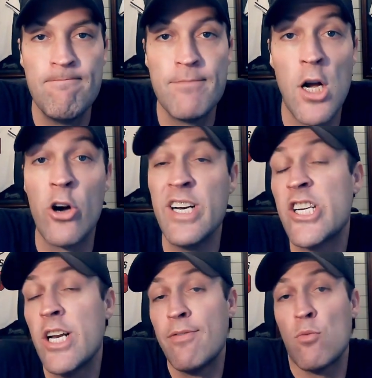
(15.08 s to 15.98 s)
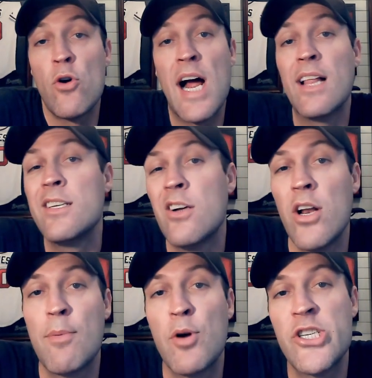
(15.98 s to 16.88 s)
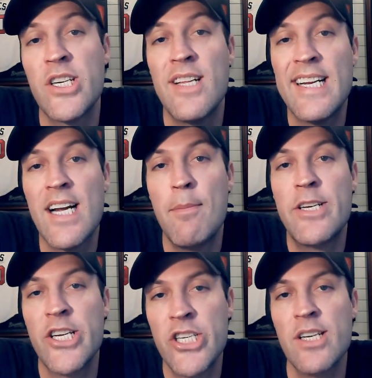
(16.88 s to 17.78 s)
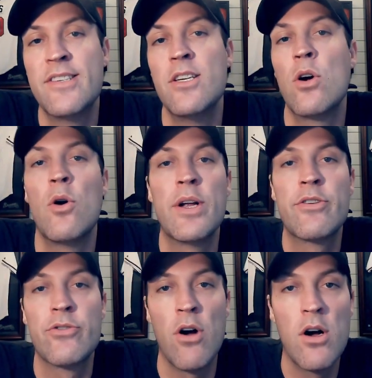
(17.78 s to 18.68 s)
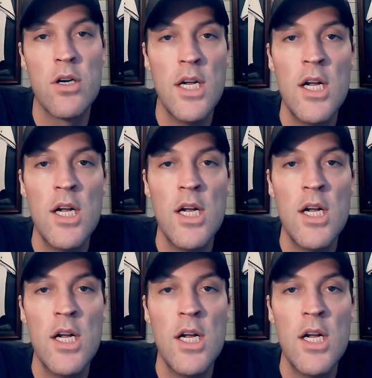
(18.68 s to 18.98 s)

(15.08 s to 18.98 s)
Our initiative in Rhode Island called Operation Clean Competition is still going strong.